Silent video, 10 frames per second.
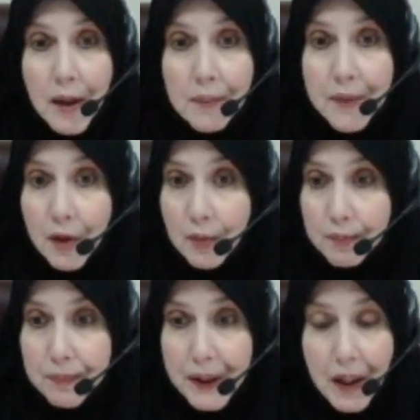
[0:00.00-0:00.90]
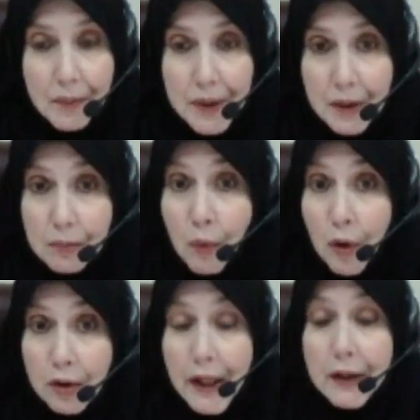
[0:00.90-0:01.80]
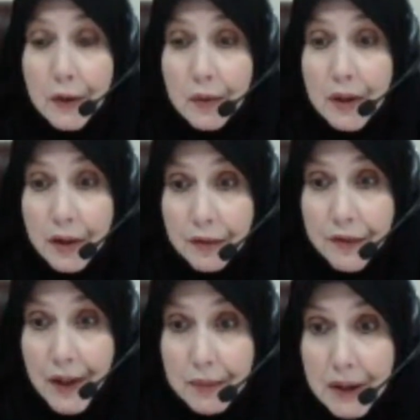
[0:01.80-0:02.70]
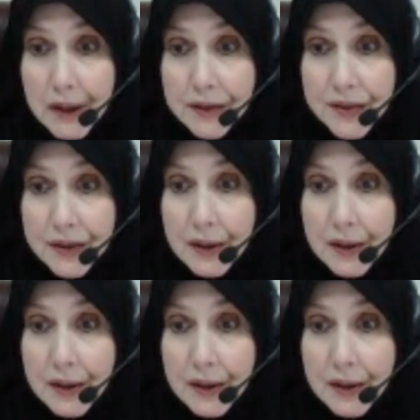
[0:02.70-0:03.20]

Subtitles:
they're becoming more like nuclear families.